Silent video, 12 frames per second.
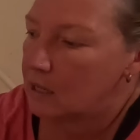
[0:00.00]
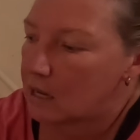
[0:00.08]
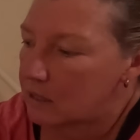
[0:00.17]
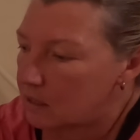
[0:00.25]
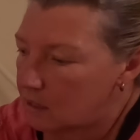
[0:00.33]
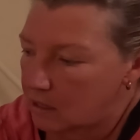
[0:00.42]

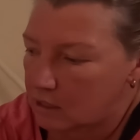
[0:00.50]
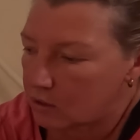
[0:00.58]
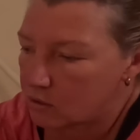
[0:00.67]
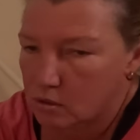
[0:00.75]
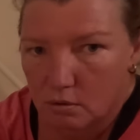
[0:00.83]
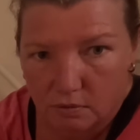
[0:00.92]
and then it
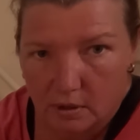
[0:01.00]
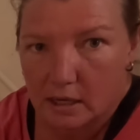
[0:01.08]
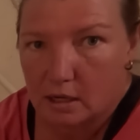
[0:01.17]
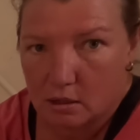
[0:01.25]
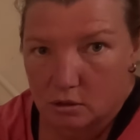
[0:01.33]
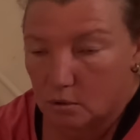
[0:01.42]
goes off
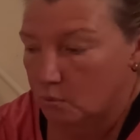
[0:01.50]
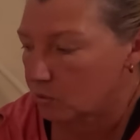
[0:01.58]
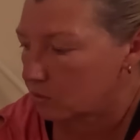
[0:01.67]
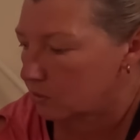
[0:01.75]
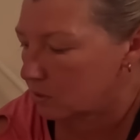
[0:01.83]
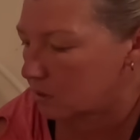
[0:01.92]
again to
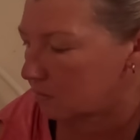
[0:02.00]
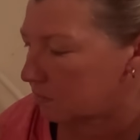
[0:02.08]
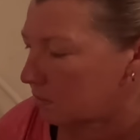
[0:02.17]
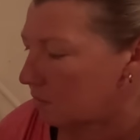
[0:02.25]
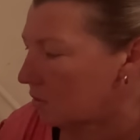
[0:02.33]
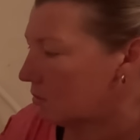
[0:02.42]
all of the
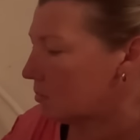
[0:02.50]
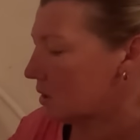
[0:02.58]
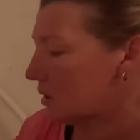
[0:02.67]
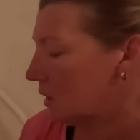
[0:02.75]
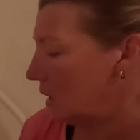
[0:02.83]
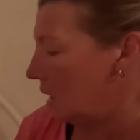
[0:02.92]
different
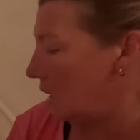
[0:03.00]
rooms.